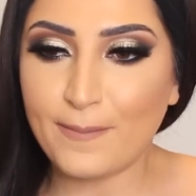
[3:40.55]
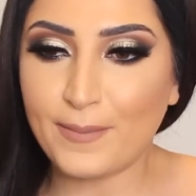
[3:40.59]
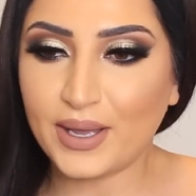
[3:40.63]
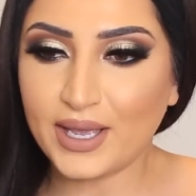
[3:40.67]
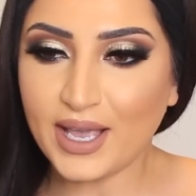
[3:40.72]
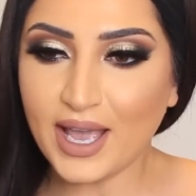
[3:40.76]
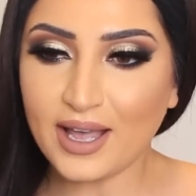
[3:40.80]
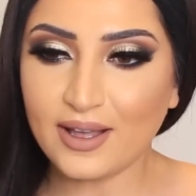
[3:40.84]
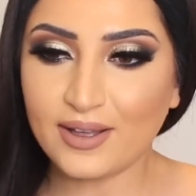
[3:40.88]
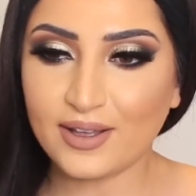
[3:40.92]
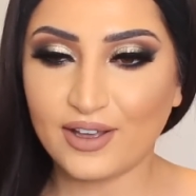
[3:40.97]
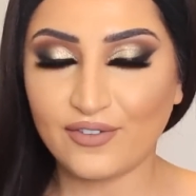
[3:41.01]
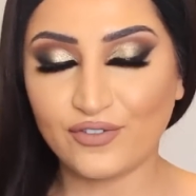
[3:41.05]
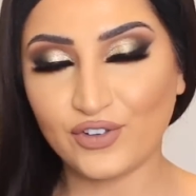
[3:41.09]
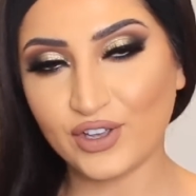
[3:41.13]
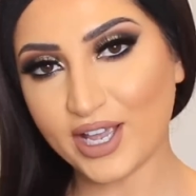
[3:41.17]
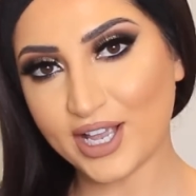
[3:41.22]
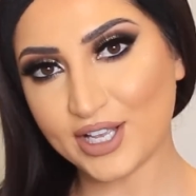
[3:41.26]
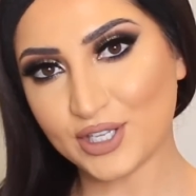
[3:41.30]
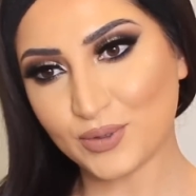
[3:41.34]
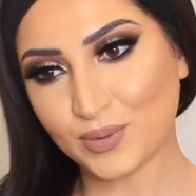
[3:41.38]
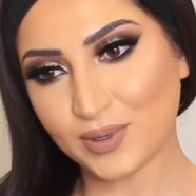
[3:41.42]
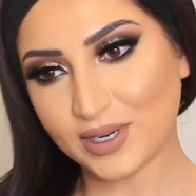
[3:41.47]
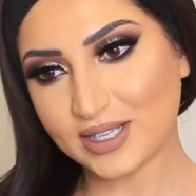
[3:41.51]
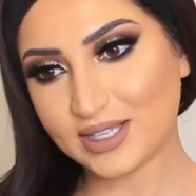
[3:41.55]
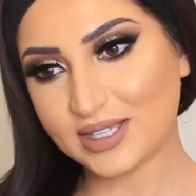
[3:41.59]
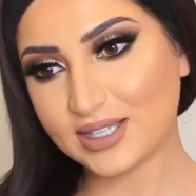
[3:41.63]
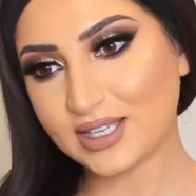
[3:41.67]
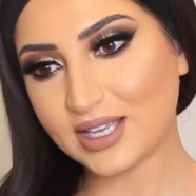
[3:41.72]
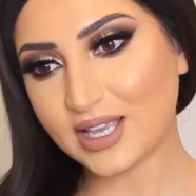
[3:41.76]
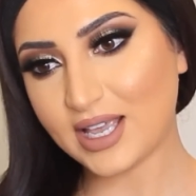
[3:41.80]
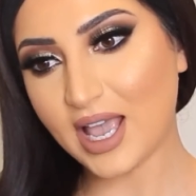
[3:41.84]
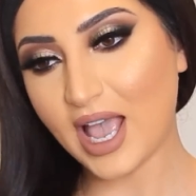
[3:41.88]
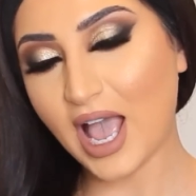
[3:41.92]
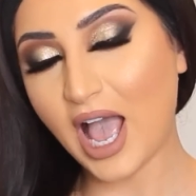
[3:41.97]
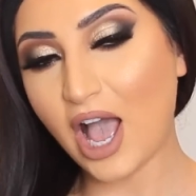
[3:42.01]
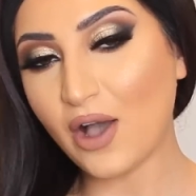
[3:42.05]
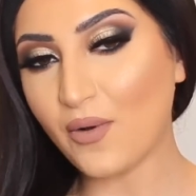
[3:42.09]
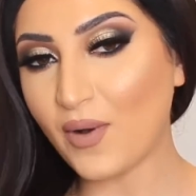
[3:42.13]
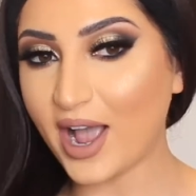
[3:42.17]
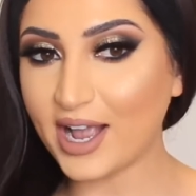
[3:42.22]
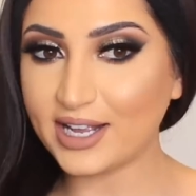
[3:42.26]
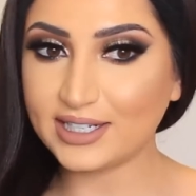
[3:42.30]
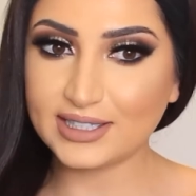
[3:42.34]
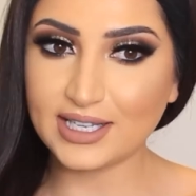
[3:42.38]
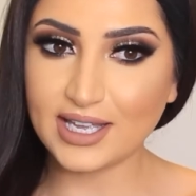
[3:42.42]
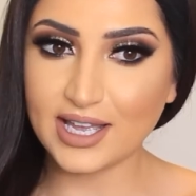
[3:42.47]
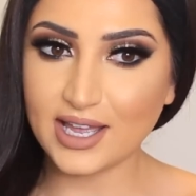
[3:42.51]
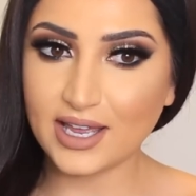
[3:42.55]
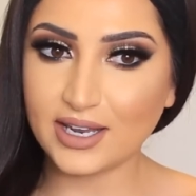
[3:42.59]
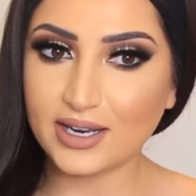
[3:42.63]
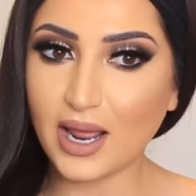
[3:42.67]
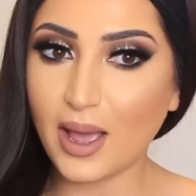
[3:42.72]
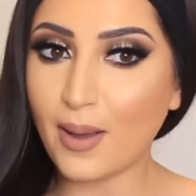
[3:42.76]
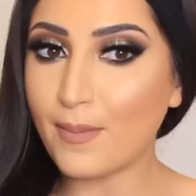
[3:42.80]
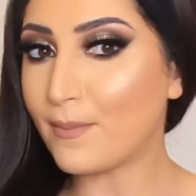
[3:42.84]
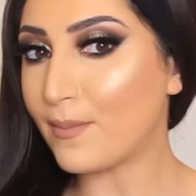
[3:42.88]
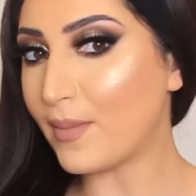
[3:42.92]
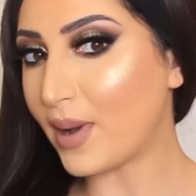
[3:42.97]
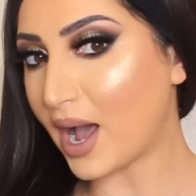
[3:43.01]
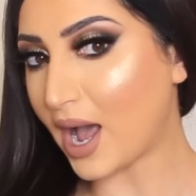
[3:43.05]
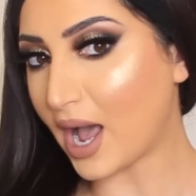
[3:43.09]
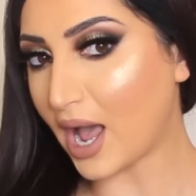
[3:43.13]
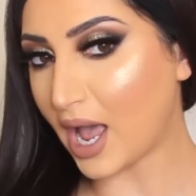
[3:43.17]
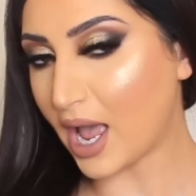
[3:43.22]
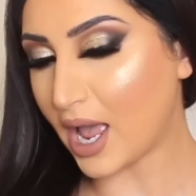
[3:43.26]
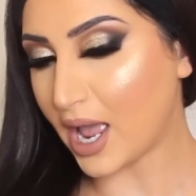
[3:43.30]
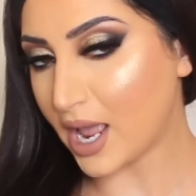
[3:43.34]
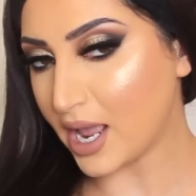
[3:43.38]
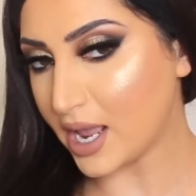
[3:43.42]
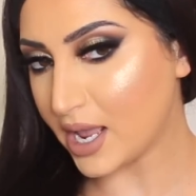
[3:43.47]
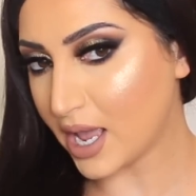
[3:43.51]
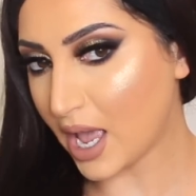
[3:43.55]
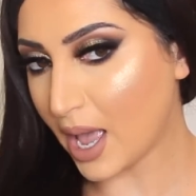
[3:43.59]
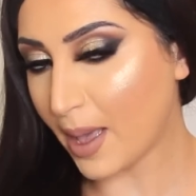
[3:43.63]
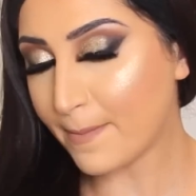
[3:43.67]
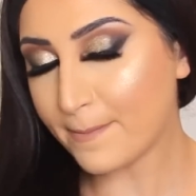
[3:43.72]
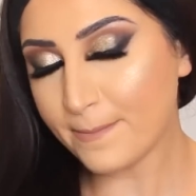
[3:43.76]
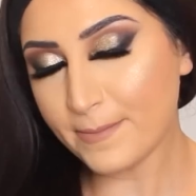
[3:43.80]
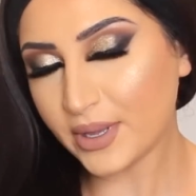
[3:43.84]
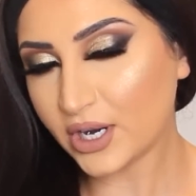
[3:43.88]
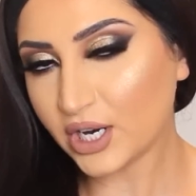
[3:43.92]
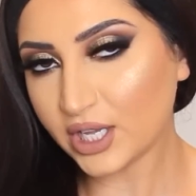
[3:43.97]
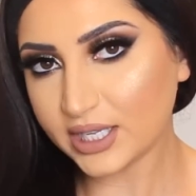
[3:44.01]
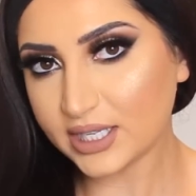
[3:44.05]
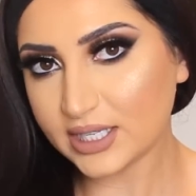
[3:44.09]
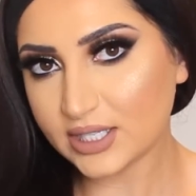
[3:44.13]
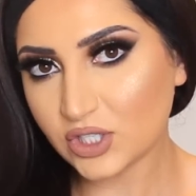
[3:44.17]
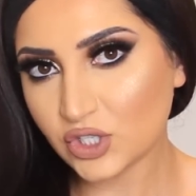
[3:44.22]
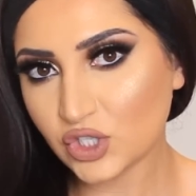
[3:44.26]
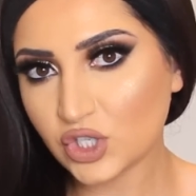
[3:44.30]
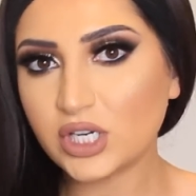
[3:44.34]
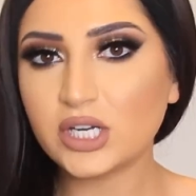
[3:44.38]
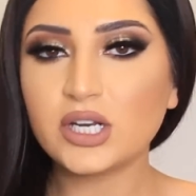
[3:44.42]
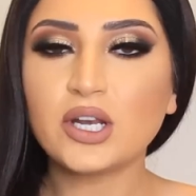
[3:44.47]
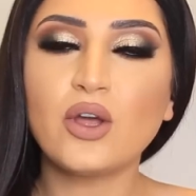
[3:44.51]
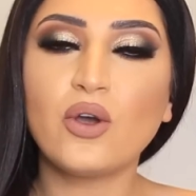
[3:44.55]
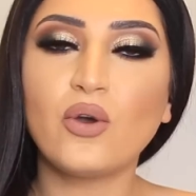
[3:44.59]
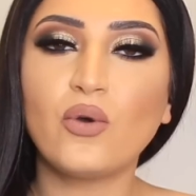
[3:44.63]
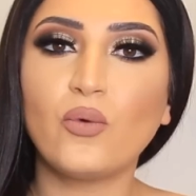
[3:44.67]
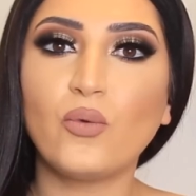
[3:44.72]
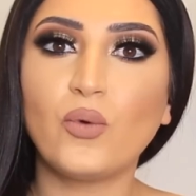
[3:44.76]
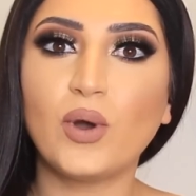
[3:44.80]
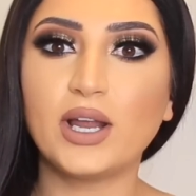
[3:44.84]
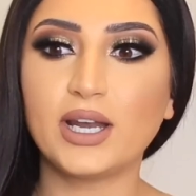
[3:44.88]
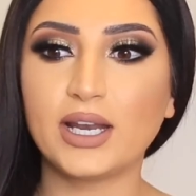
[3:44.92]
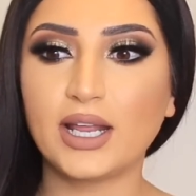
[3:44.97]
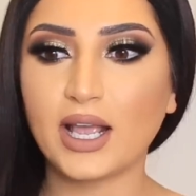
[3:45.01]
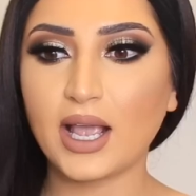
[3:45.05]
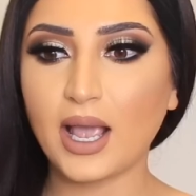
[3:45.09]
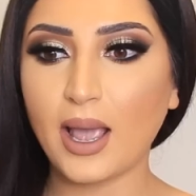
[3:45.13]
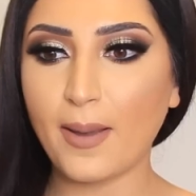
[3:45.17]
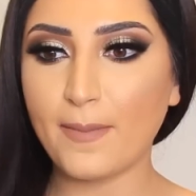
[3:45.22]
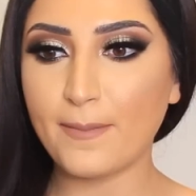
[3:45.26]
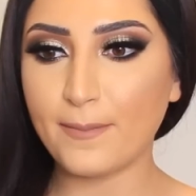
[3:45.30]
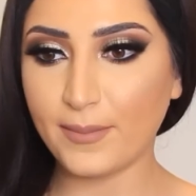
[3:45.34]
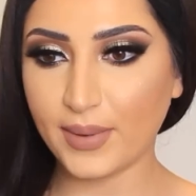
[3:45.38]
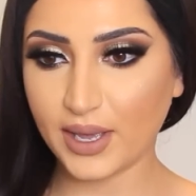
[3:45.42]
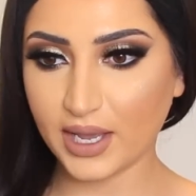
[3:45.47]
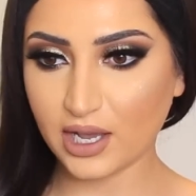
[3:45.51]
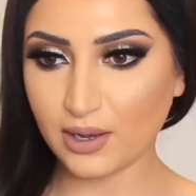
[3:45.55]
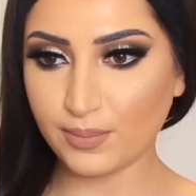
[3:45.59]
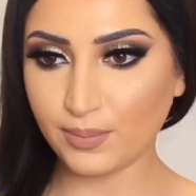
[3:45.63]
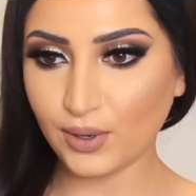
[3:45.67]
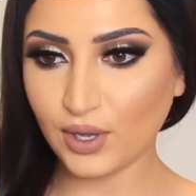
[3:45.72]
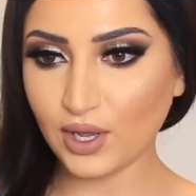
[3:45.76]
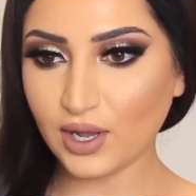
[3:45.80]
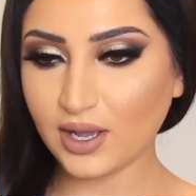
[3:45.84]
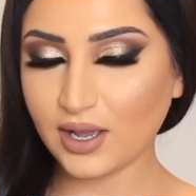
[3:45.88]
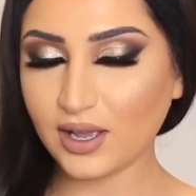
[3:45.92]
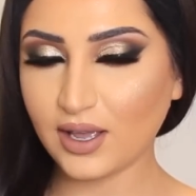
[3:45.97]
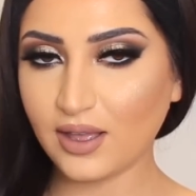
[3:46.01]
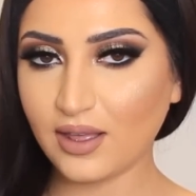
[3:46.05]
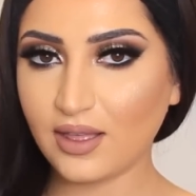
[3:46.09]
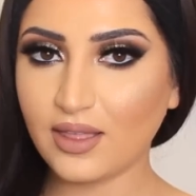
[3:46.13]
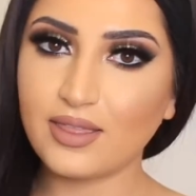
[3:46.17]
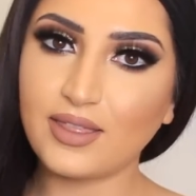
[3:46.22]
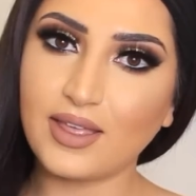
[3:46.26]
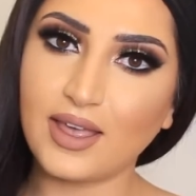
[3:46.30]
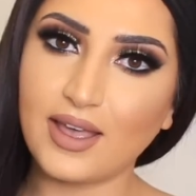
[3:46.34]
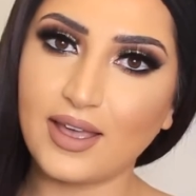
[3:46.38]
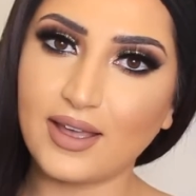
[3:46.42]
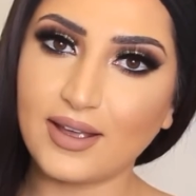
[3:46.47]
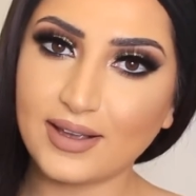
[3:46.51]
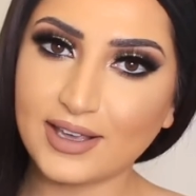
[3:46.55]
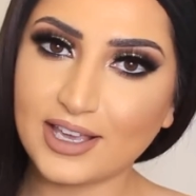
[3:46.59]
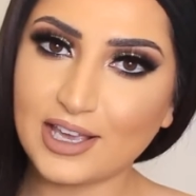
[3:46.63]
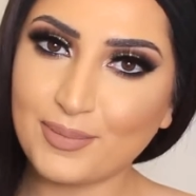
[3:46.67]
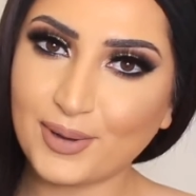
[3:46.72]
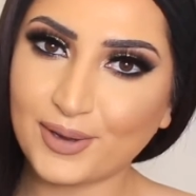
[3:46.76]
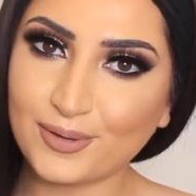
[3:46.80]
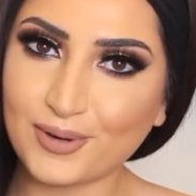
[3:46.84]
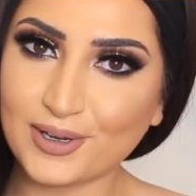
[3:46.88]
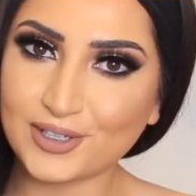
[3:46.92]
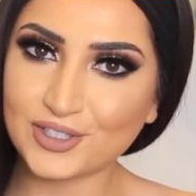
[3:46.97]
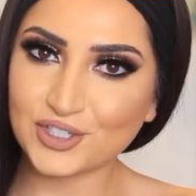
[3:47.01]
But yeah, if you guys want to see how I did my Middle Eastern wedding makeup look, then keep on